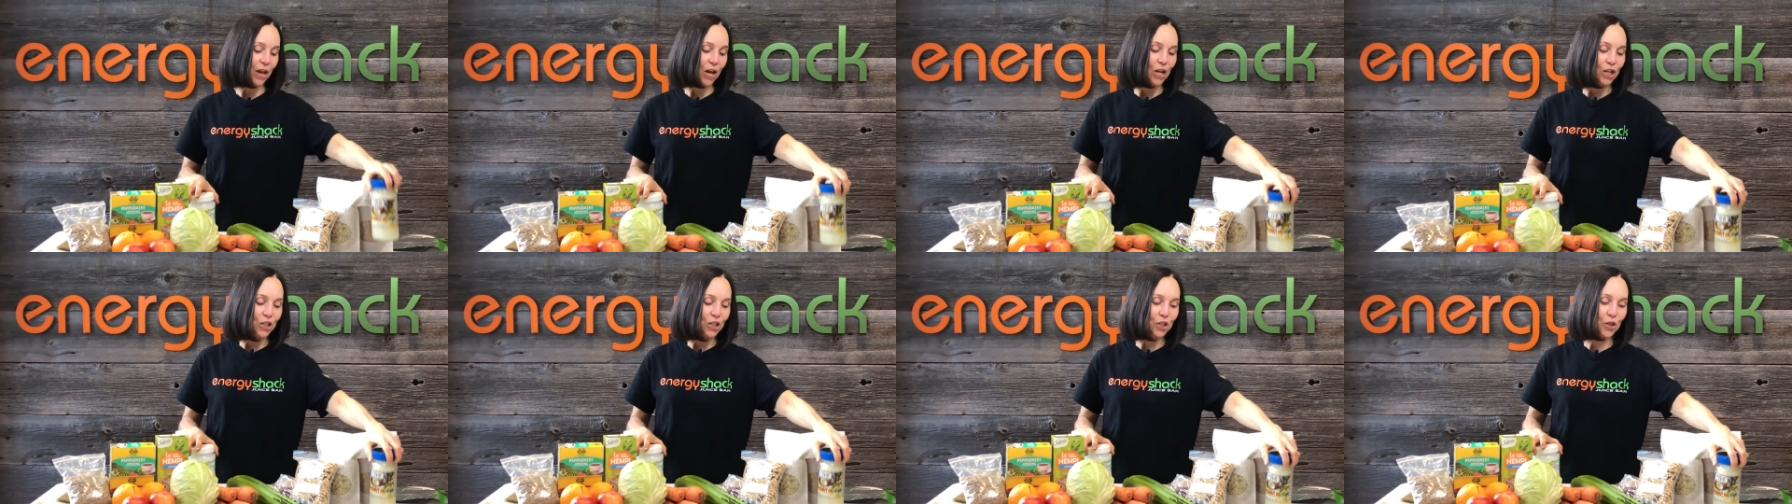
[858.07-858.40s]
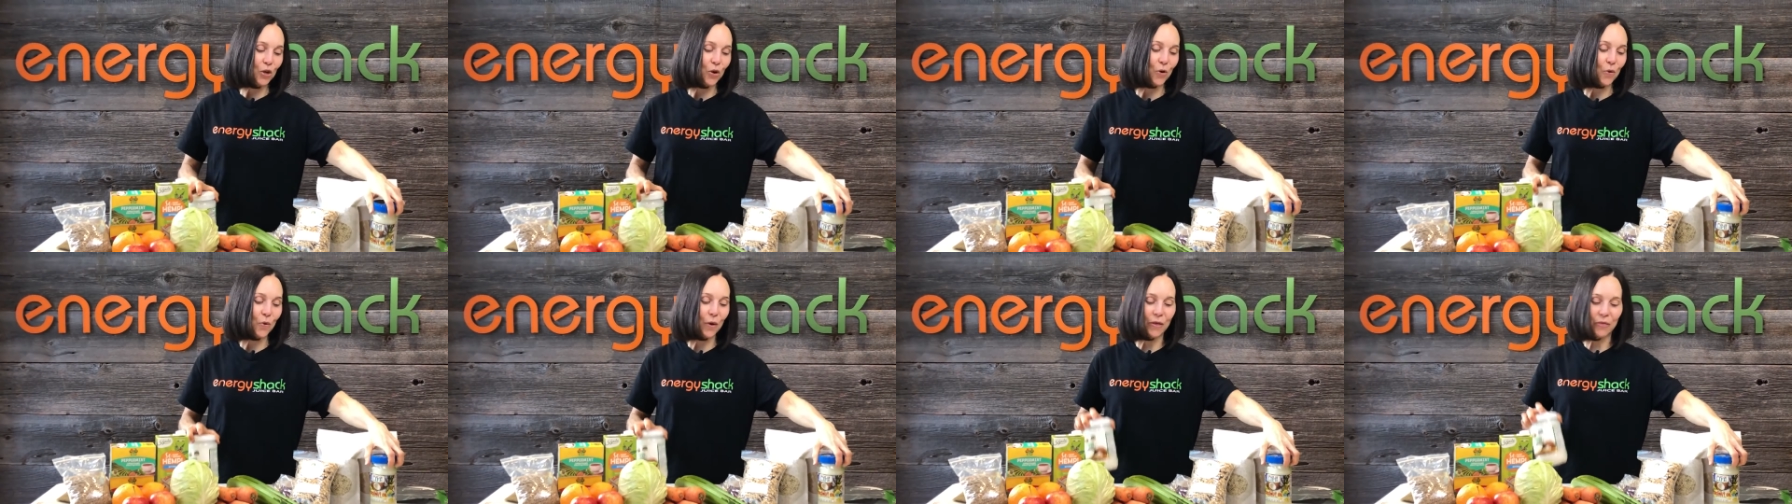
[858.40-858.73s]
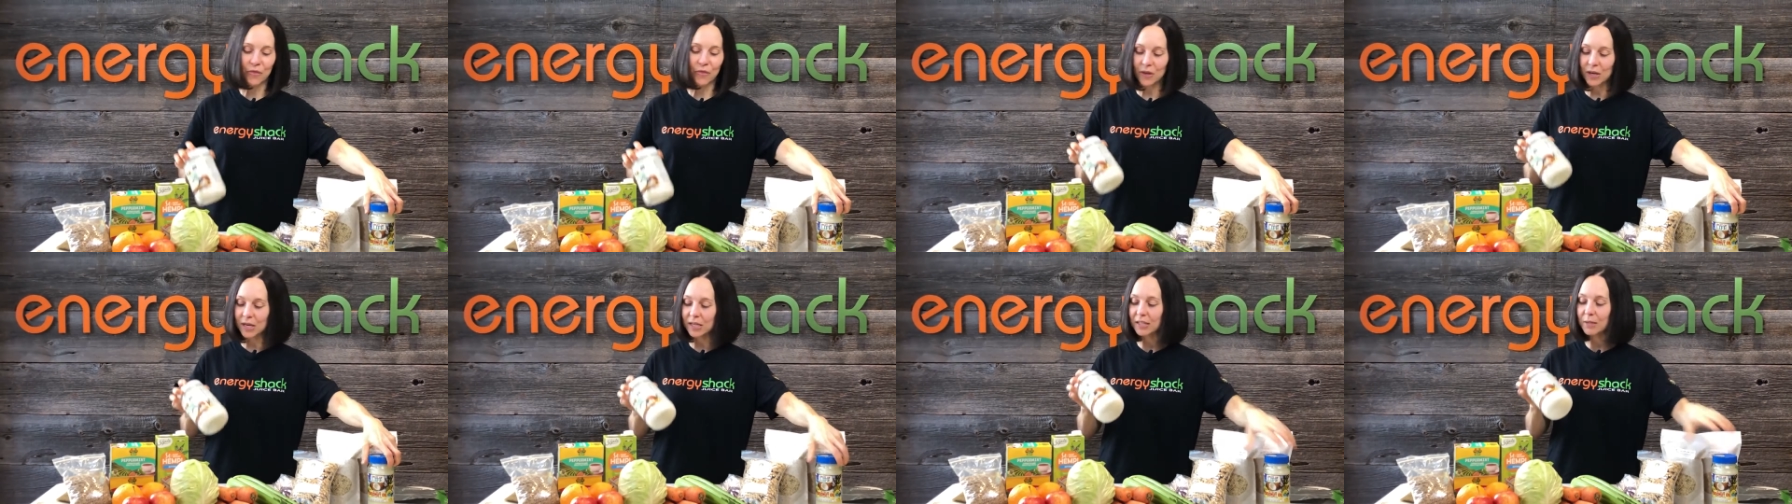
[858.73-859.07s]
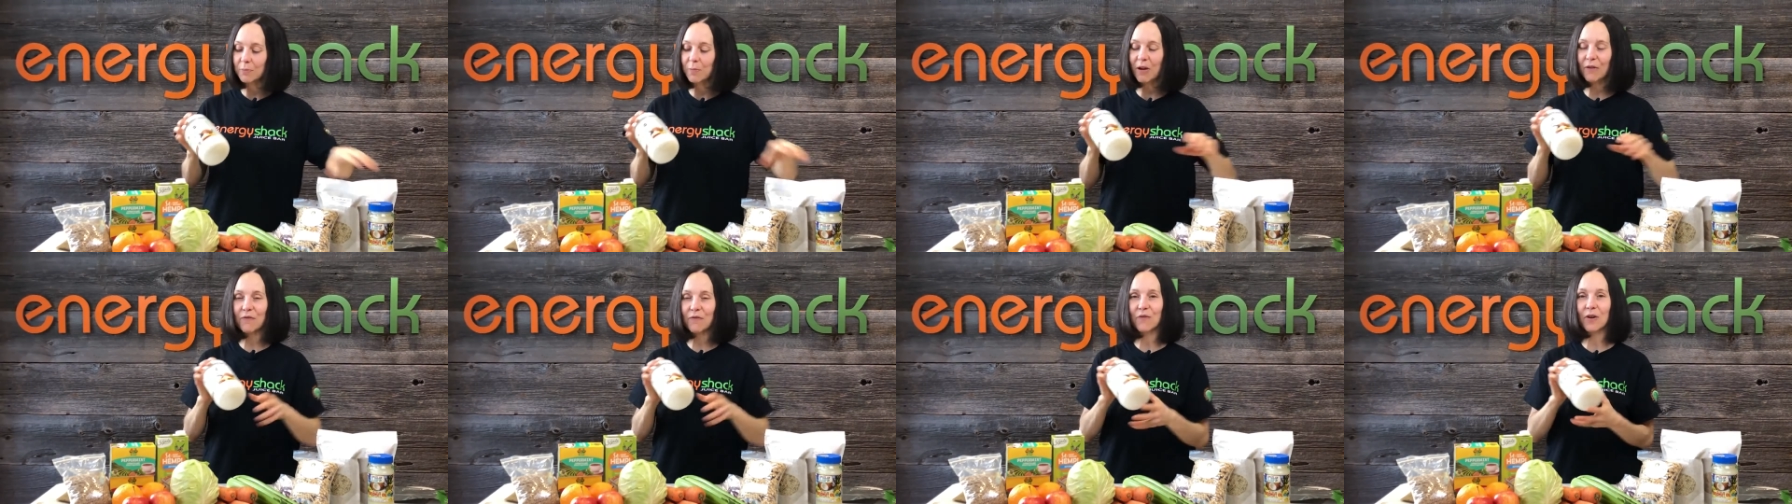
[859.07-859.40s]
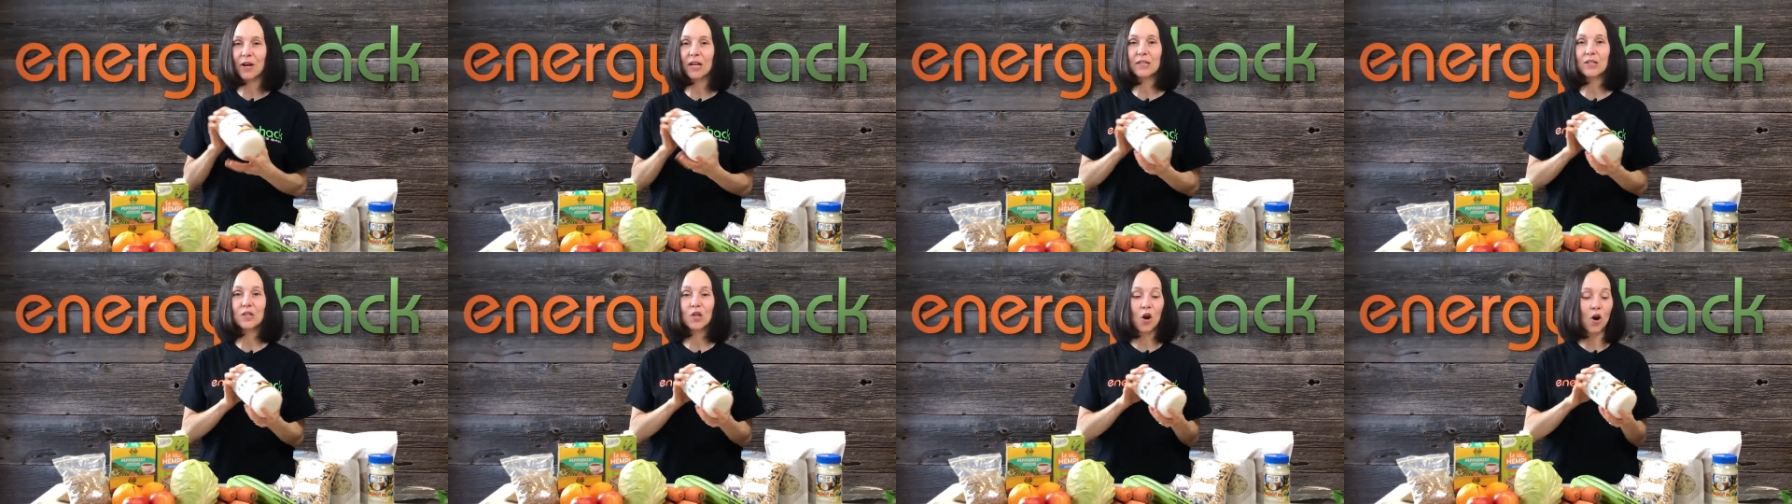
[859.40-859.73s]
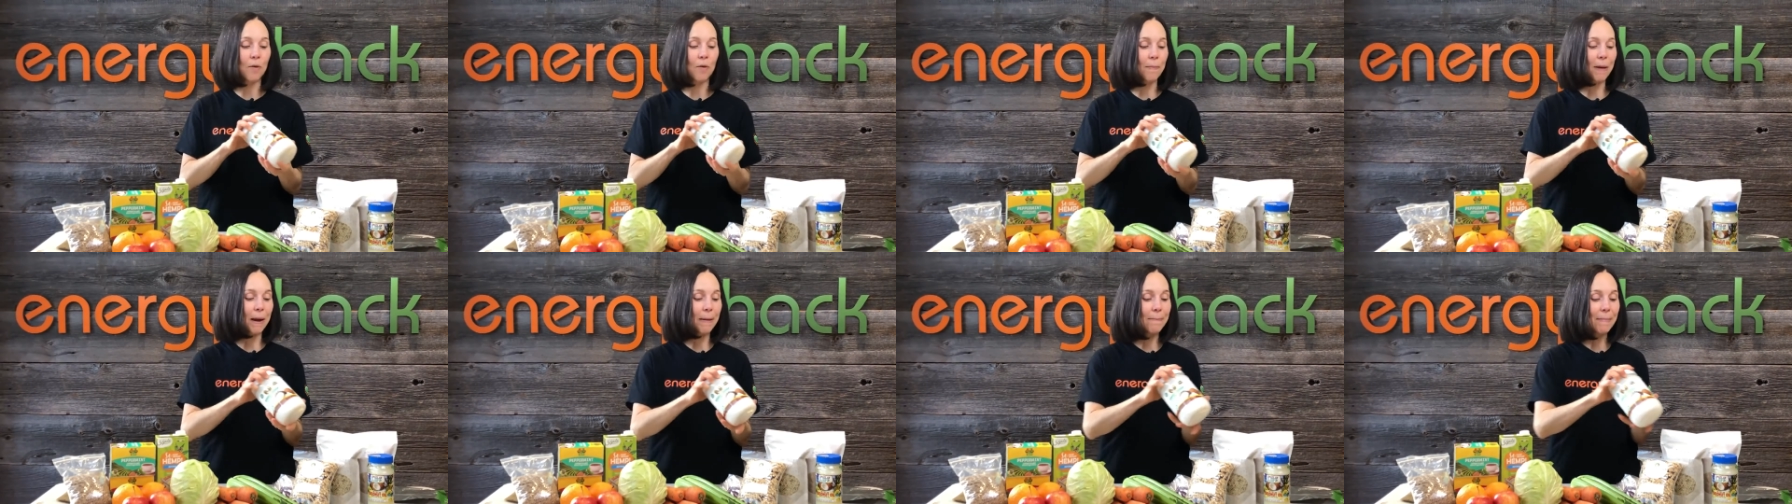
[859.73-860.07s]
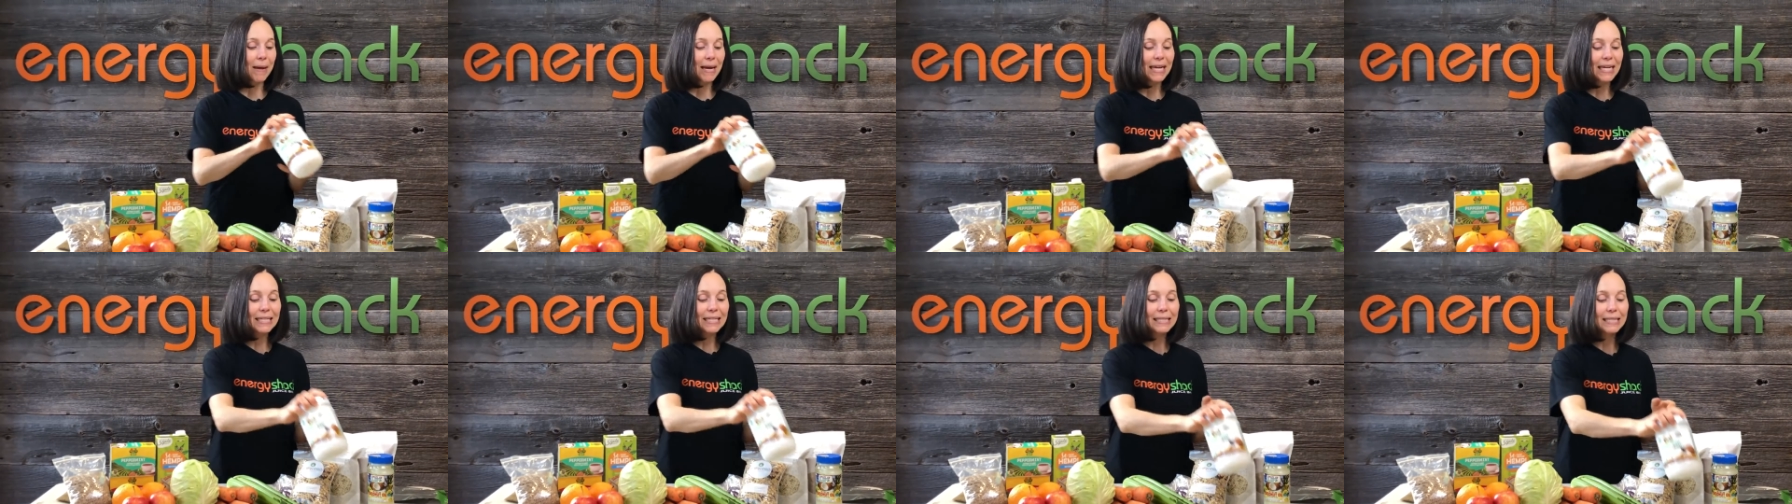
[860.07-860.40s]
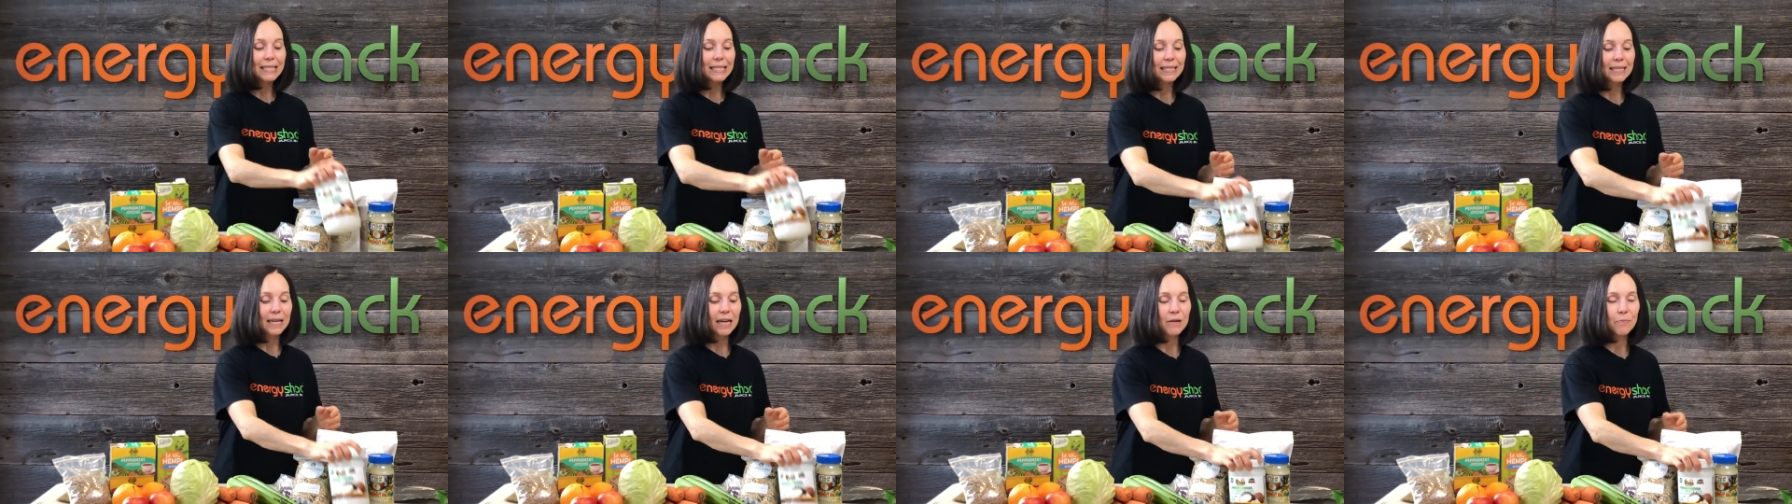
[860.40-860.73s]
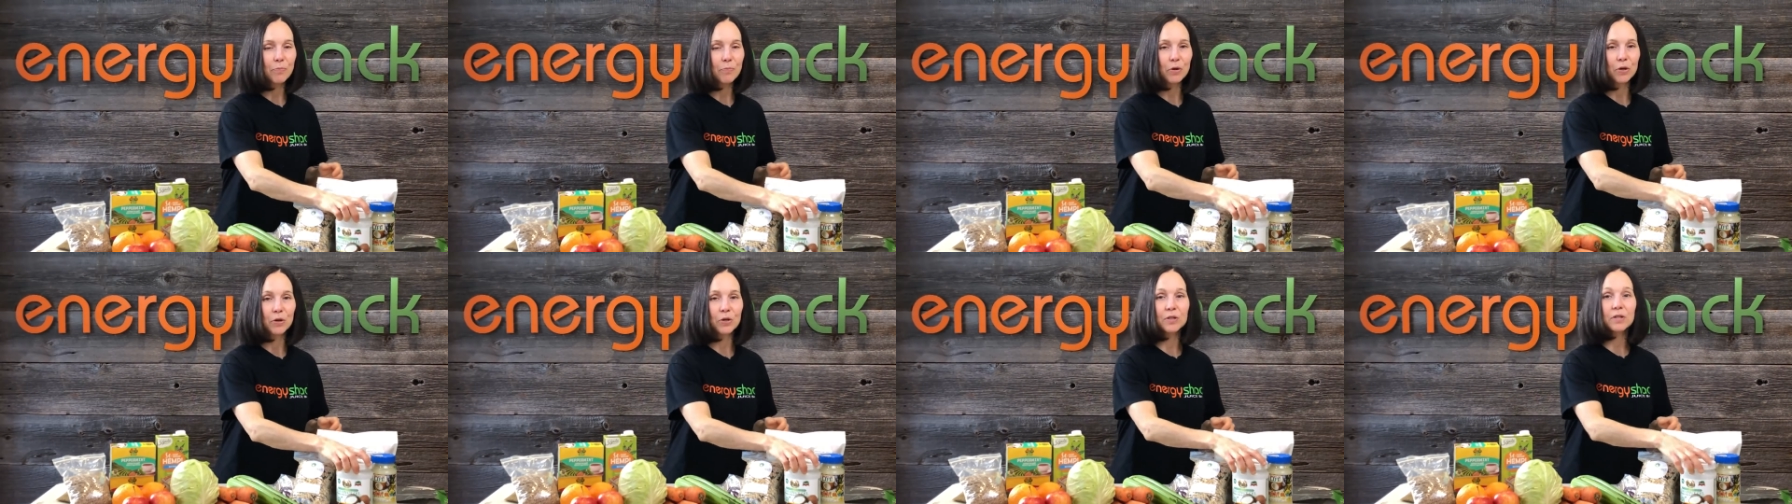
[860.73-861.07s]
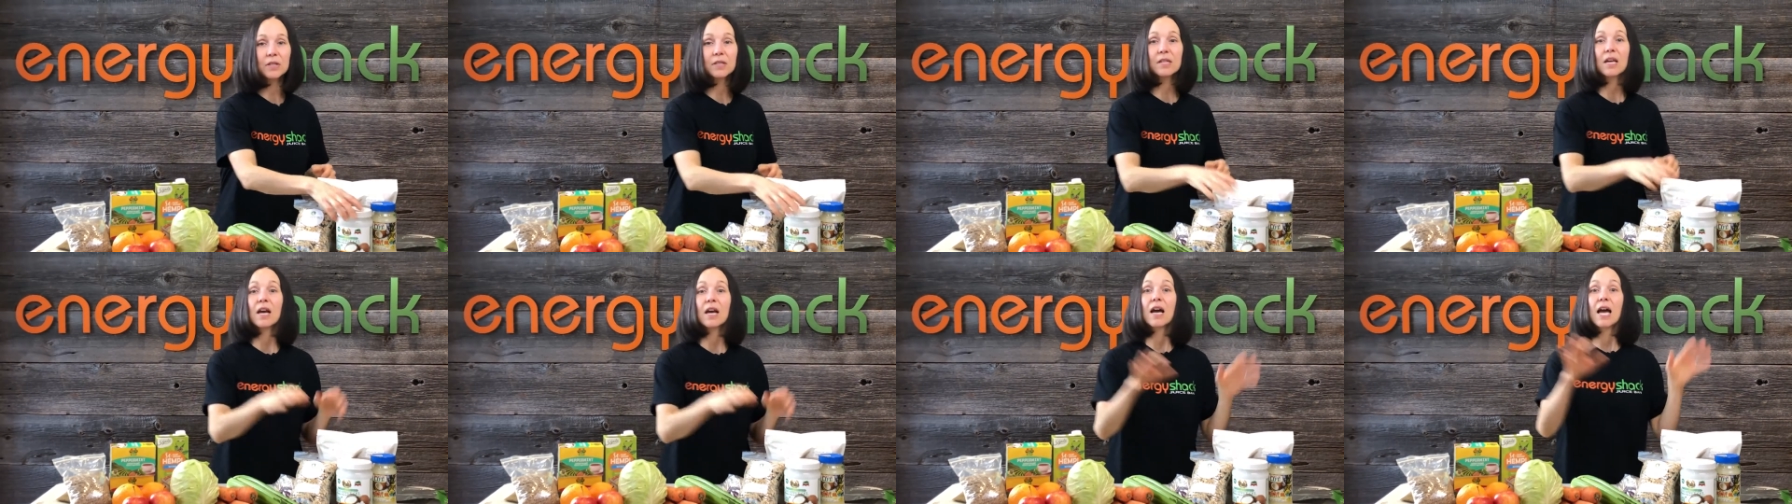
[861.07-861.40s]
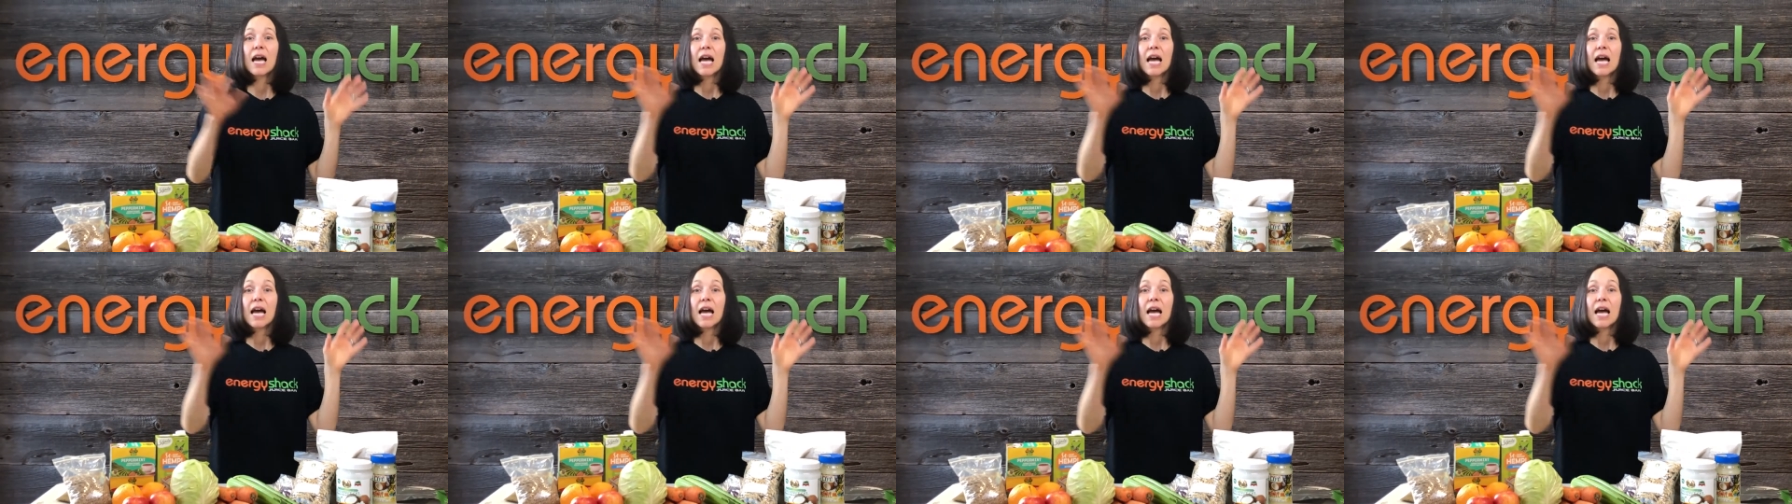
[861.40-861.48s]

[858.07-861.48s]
So these, my friends, are my main staples.